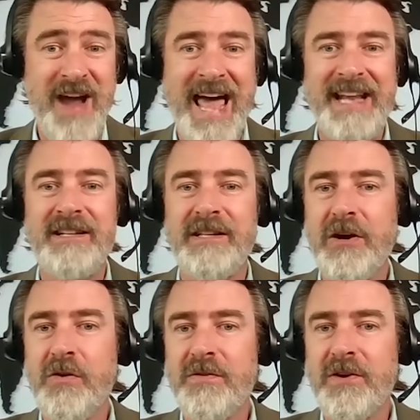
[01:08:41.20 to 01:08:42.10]
radically
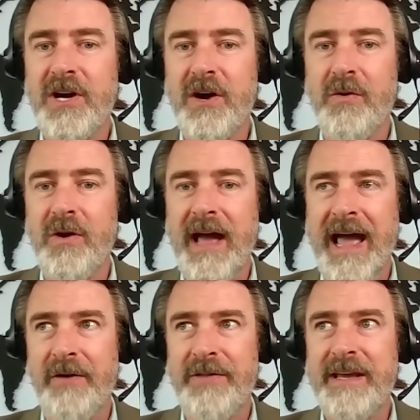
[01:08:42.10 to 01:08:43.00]
overhaul
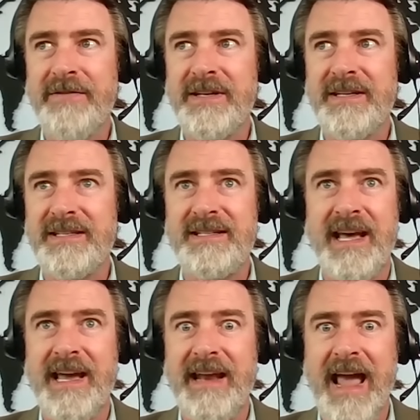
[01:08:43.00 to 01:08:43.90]
how they even
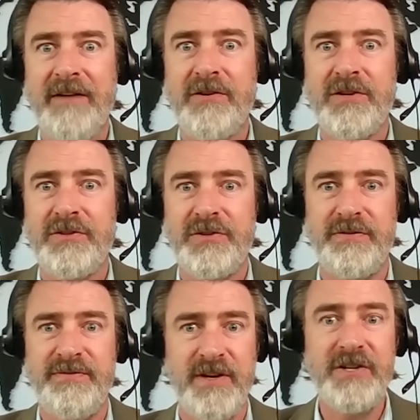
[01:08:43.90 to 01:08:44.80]
decide agriculture
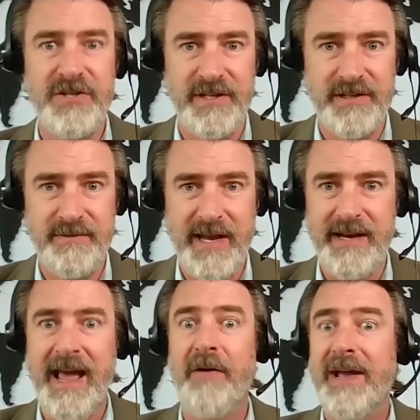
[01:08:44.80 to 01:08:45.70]
functions and
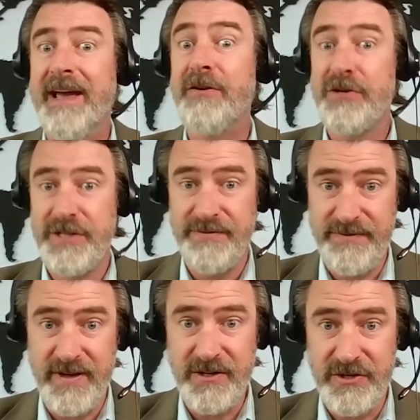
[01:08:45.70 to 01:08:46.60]
how energy
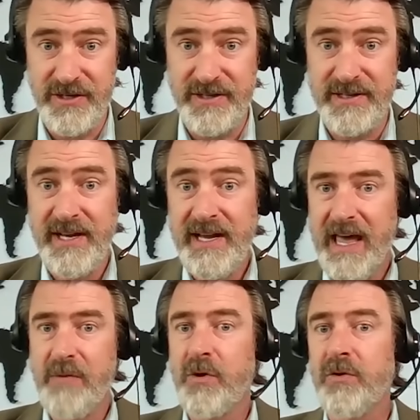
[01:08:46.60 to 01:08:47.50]
functions.
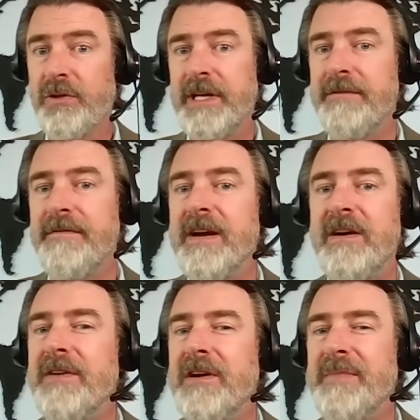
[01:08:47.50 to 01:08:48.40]
And we're only in the
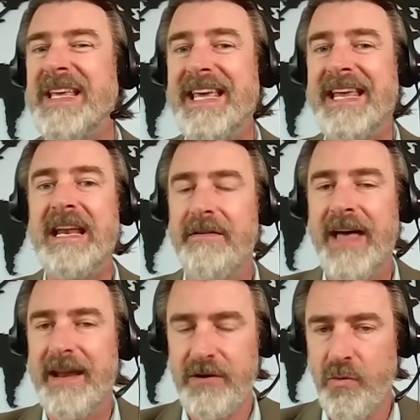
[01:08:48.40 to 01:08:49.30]
very, very beginning of
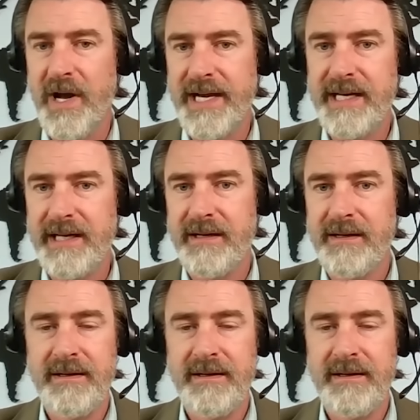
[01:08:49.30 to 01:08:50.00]
that unwinding.